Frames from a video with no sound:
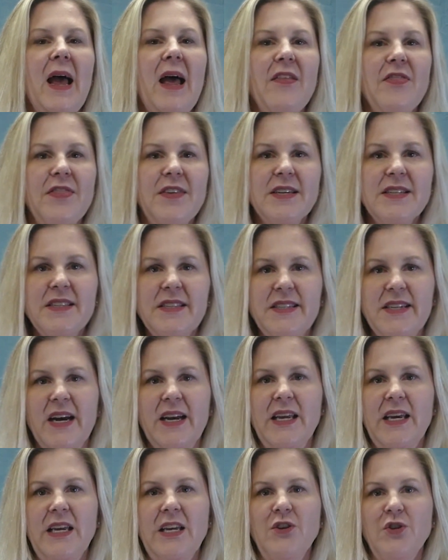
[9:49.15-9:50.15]
And this
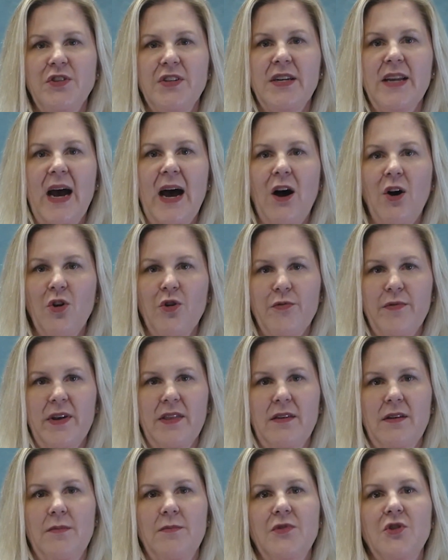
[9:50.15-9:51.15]
study used an
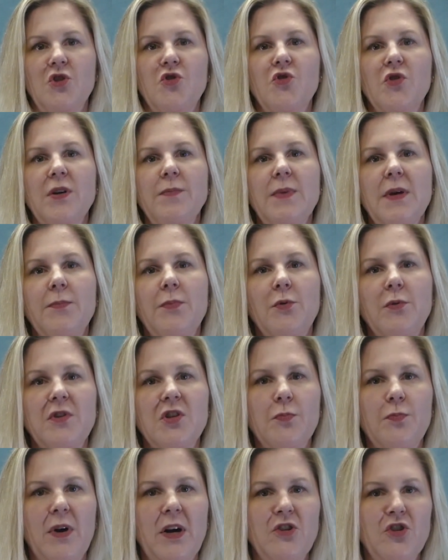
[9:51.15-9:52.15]
algorithm to treat people
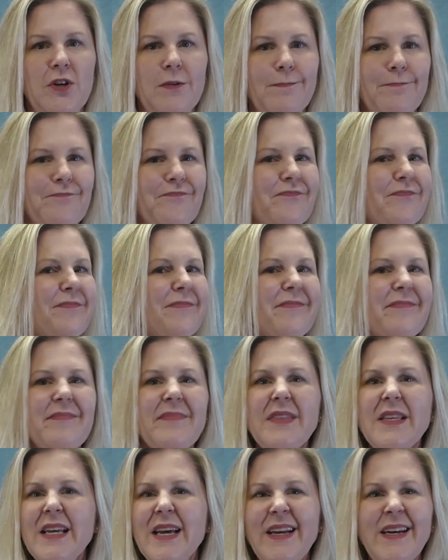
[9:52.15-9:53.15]
with depression,
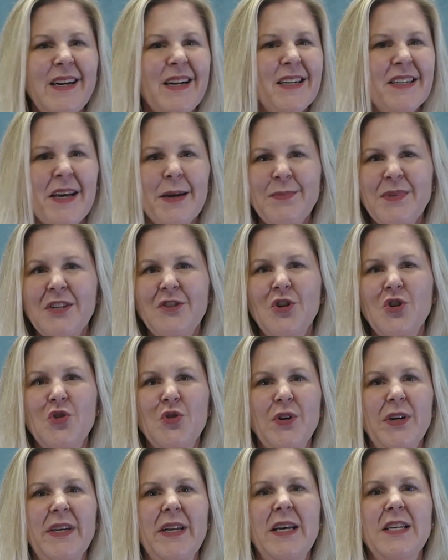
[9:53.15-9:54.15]
and it attempted to
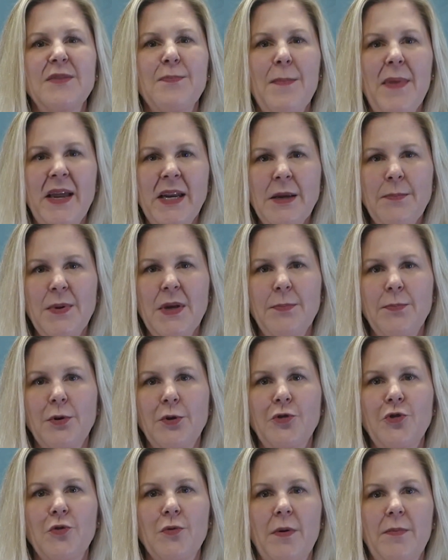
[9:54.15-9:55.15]
treat as many
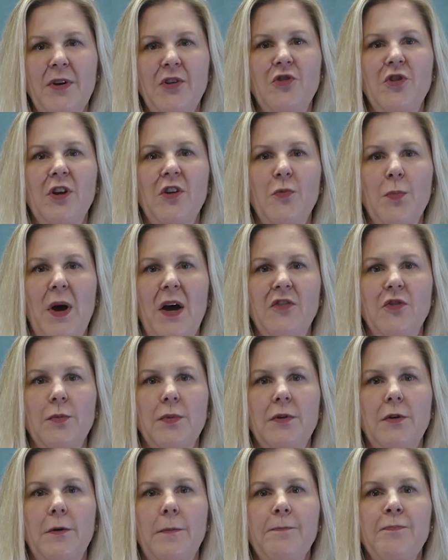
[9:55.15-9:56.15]
people to remission as
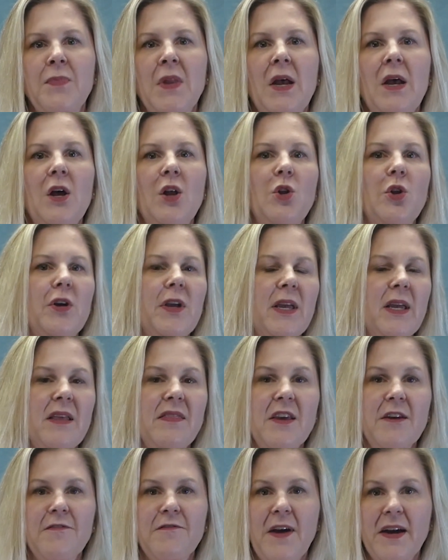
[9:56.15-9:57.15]
possible, looking
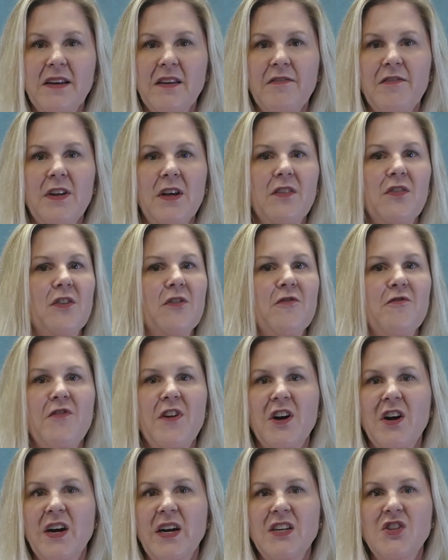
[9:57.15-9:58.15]
at the effectiveness of
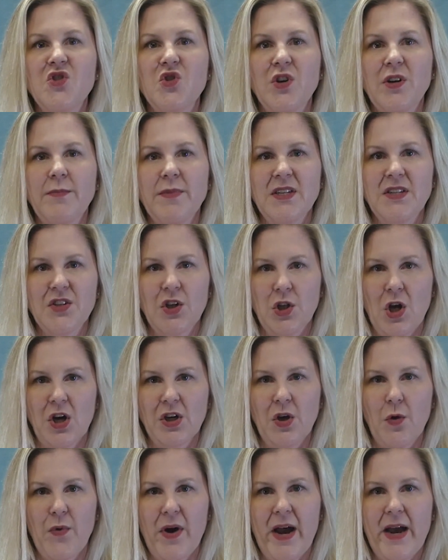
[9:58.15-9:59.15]
various treatments
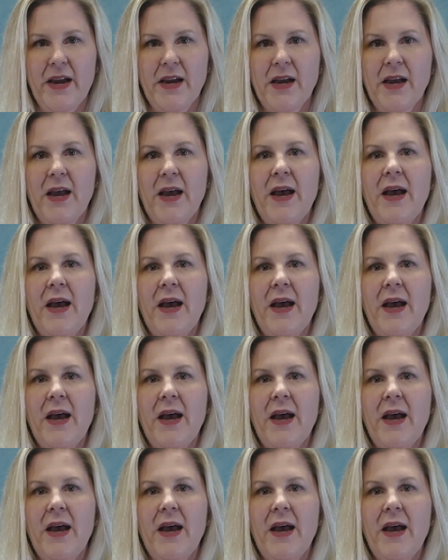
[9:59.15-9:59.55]
along the way.